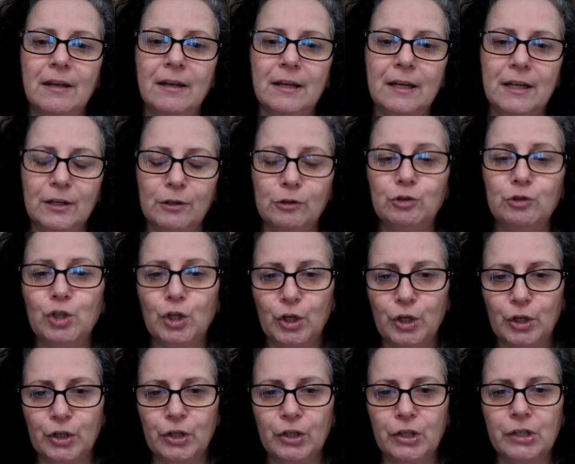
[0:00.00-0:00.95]
killed
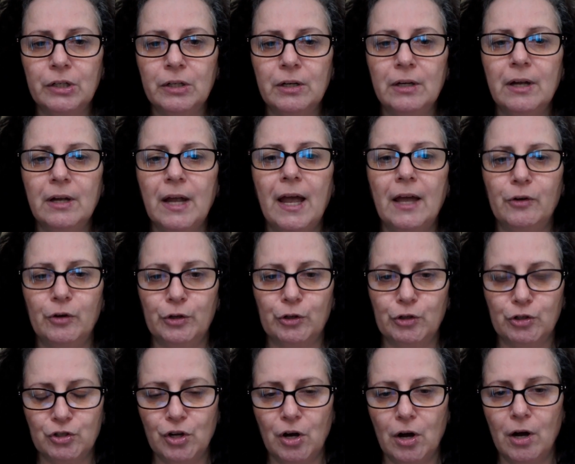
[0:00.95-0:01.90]
her and
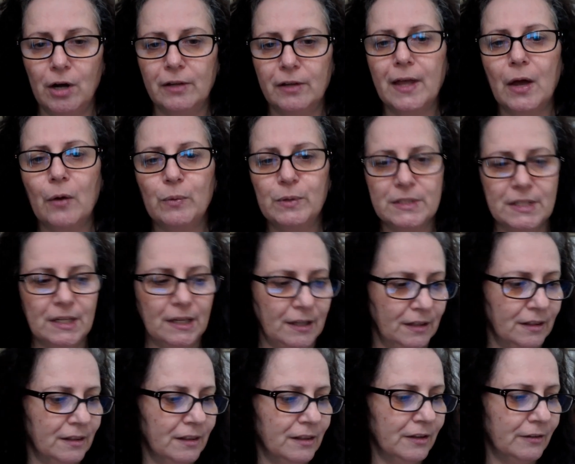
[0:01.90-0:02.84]
her dog that was
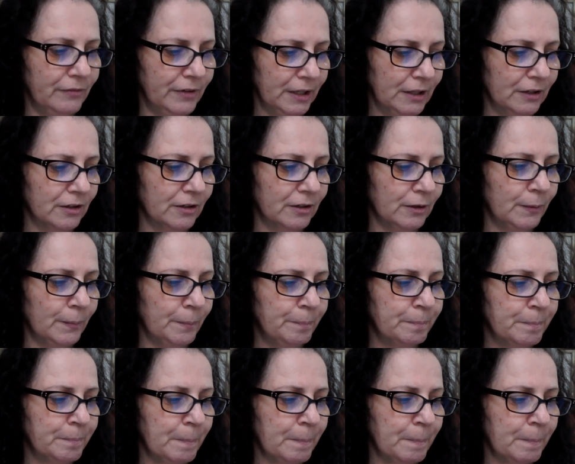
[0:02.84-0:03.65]
in the vehicle.